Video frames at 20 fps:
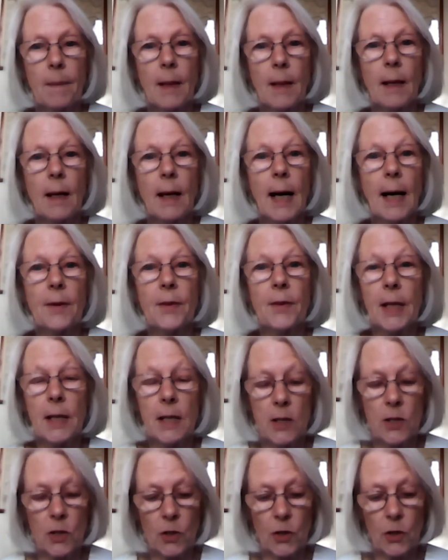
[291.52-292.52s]
And then it
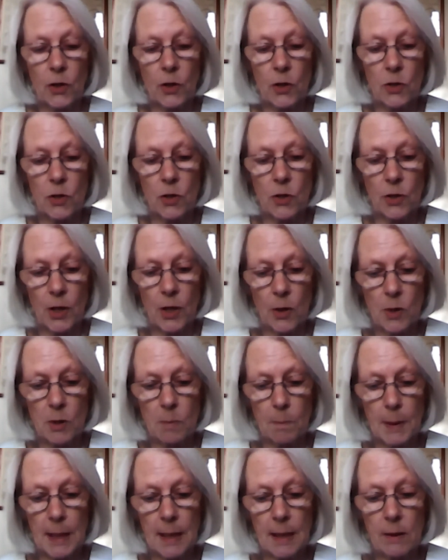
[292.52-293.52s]
occurred to those
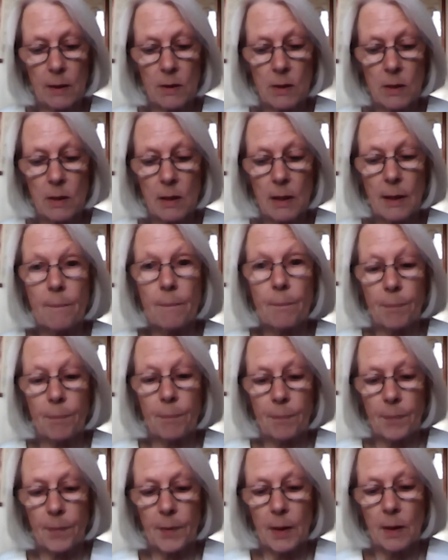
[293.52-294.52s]
beings,
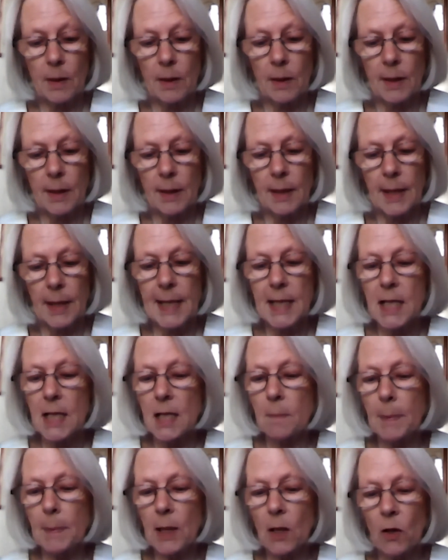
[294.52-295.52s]
"It is
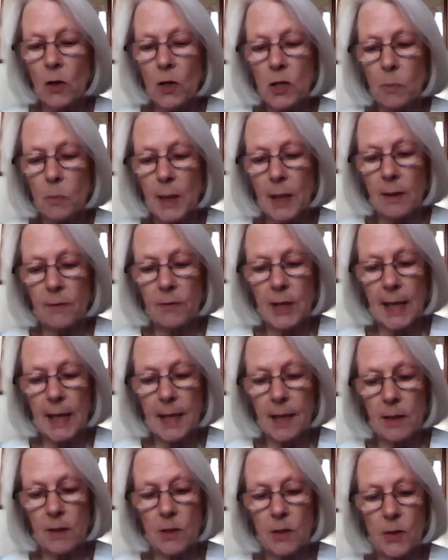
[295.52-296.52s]
because we have
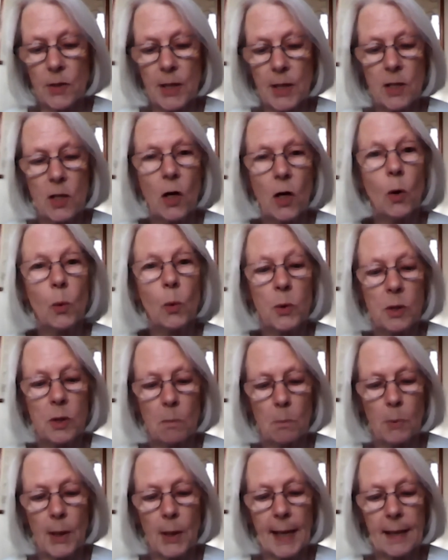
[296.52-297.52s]
taken to this wholesome
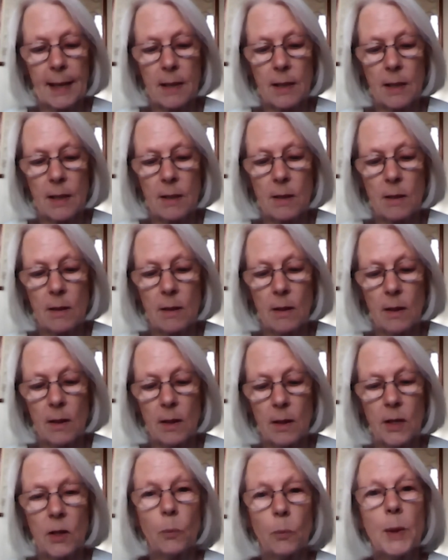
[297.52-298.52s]
practice
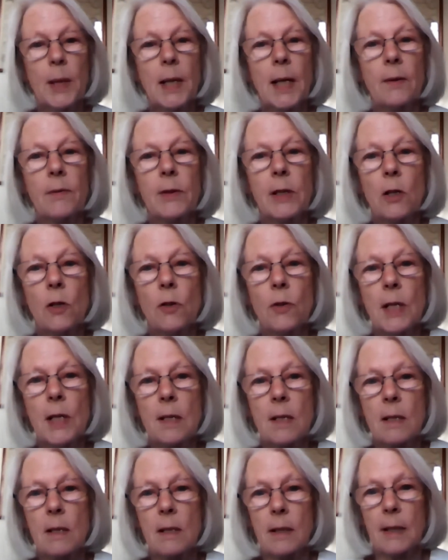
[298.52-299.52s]
that we have
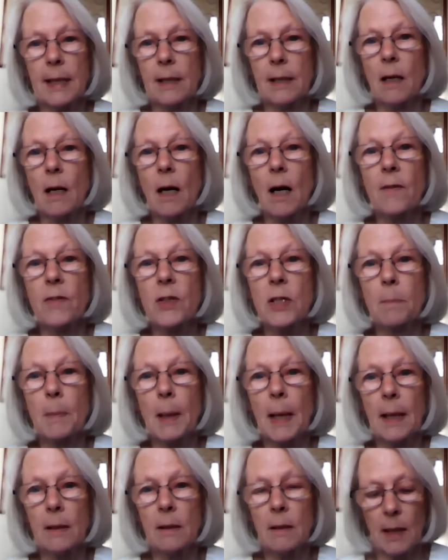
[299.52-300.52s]
increased in
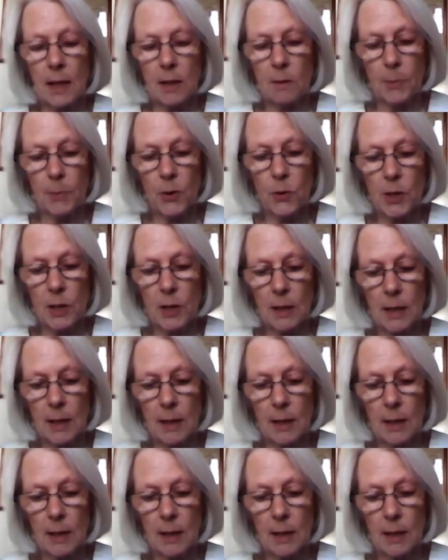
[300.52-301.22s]
lifespan and beauty.